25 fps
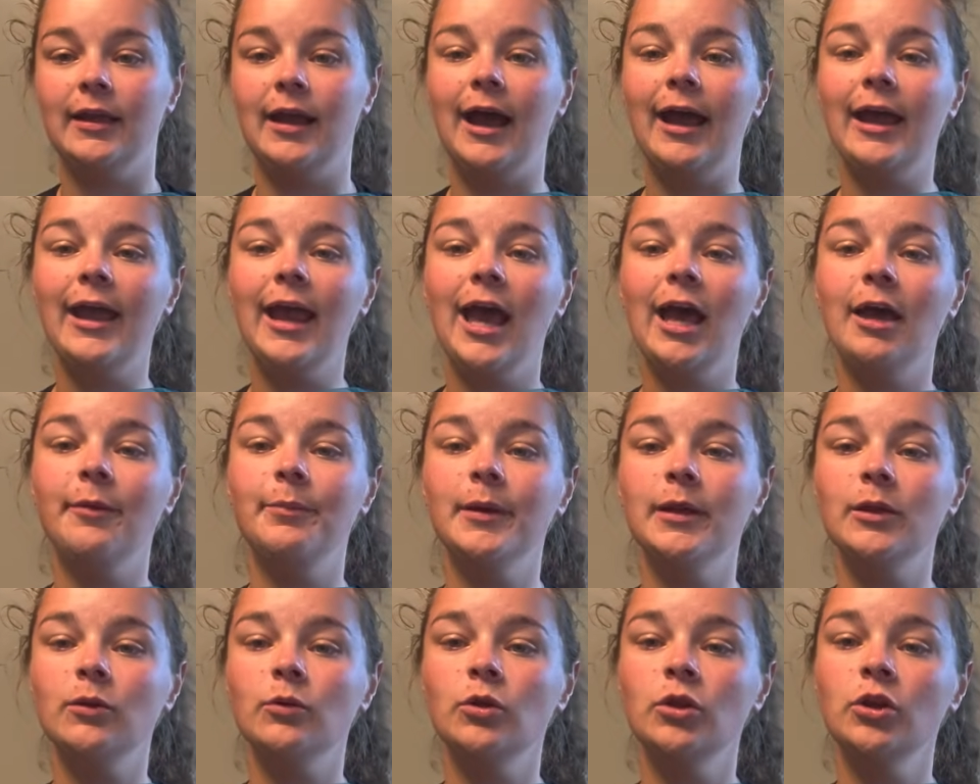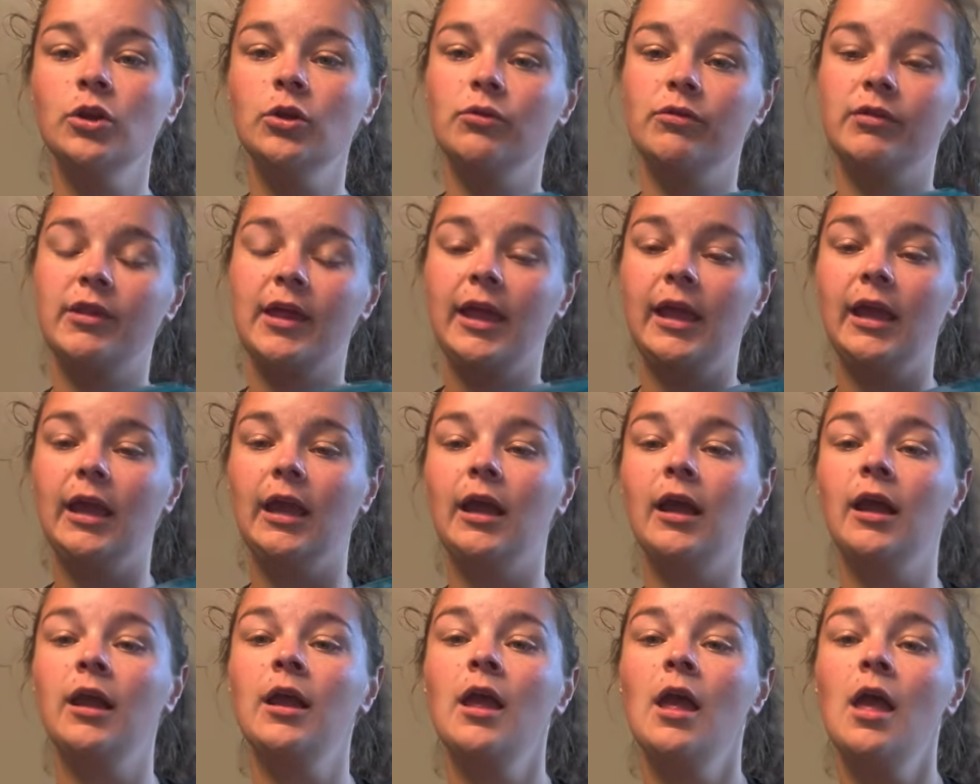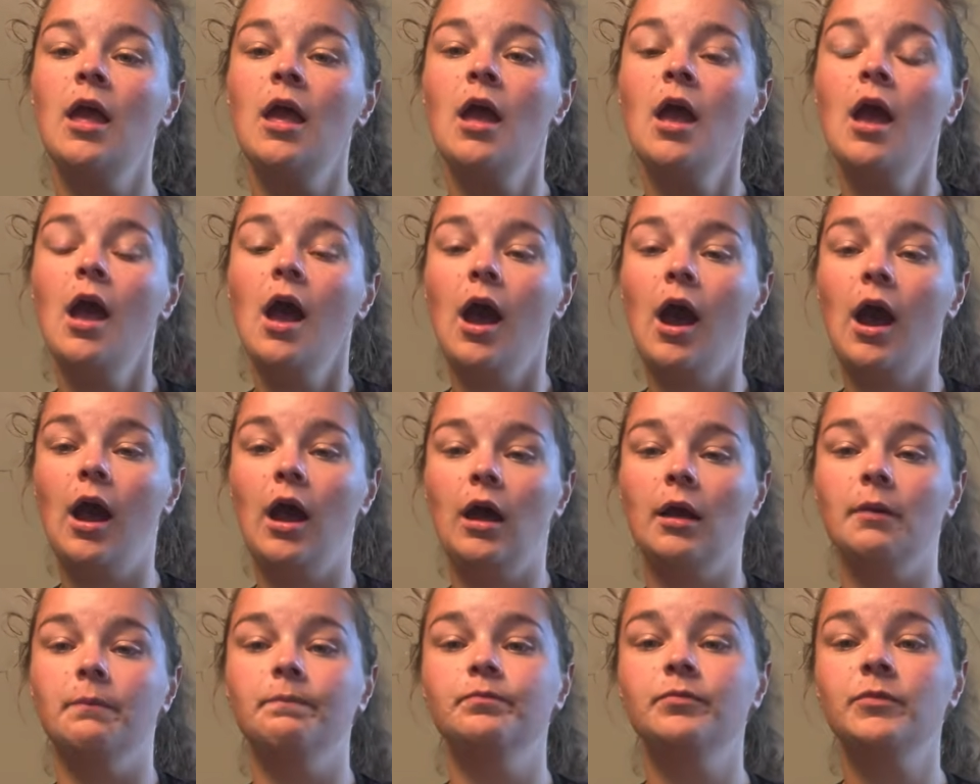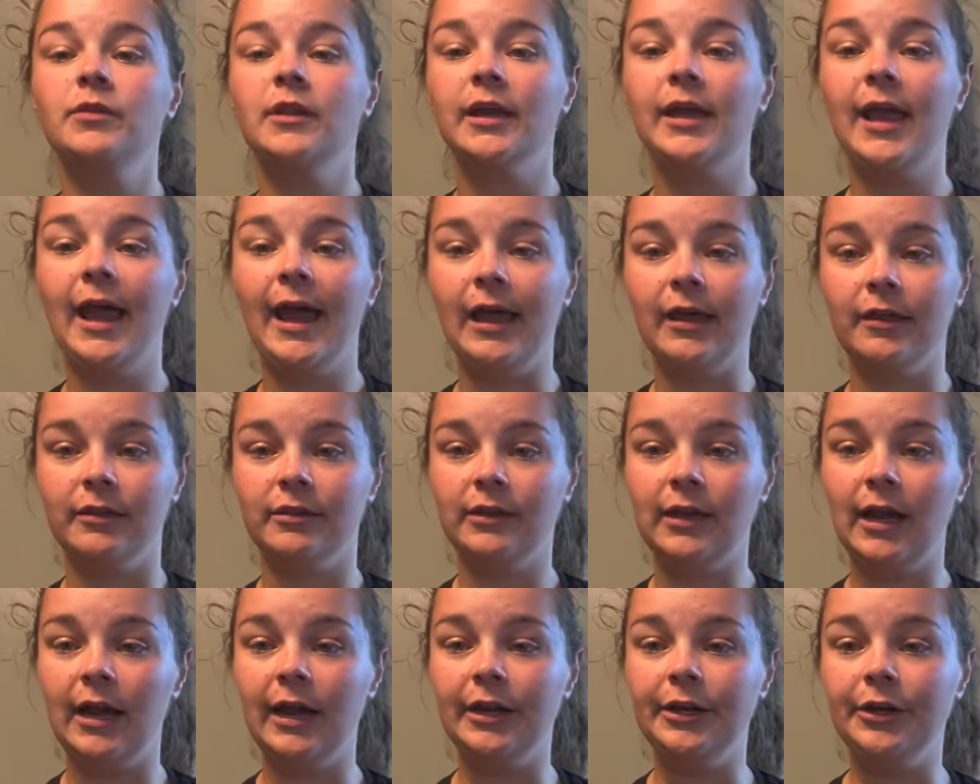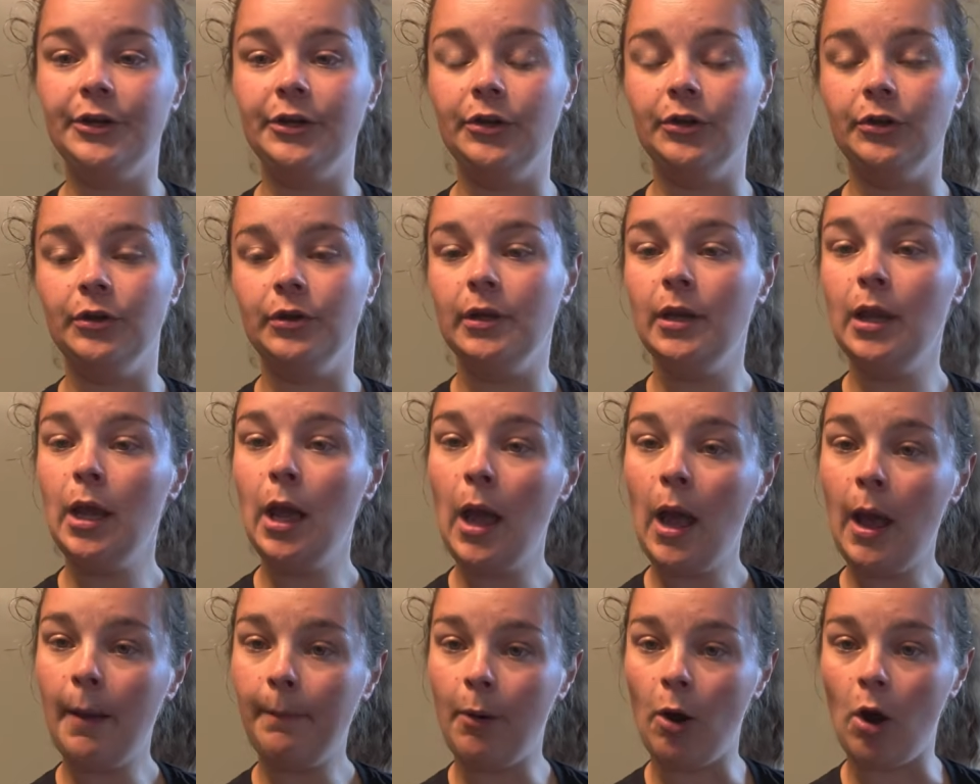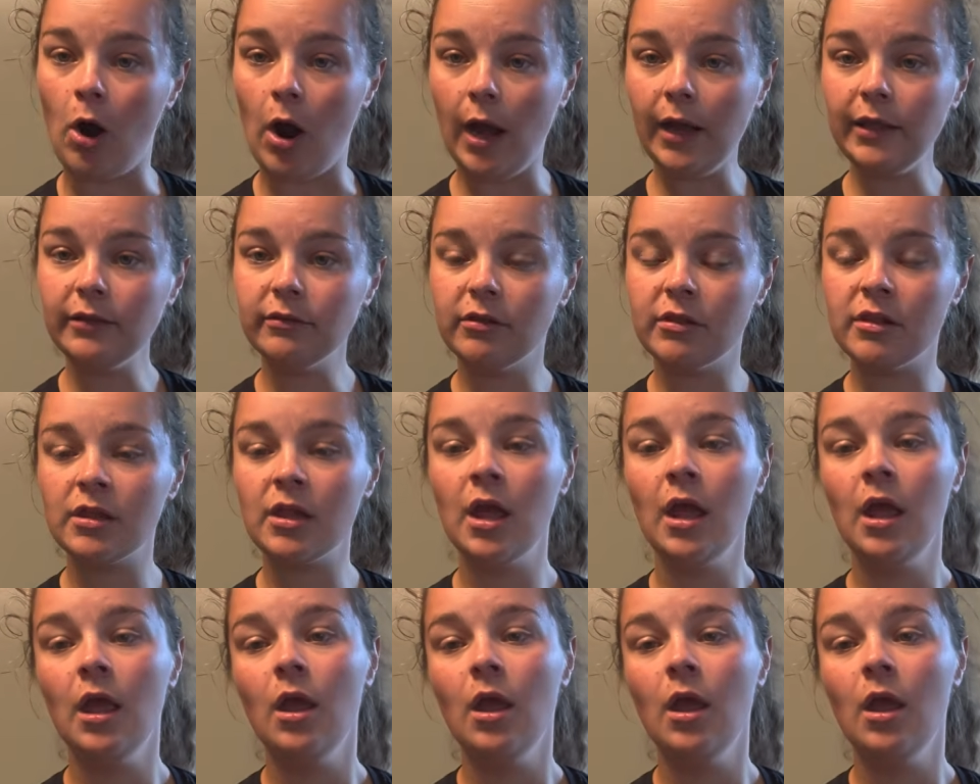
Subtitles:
I have been using the cast iron pots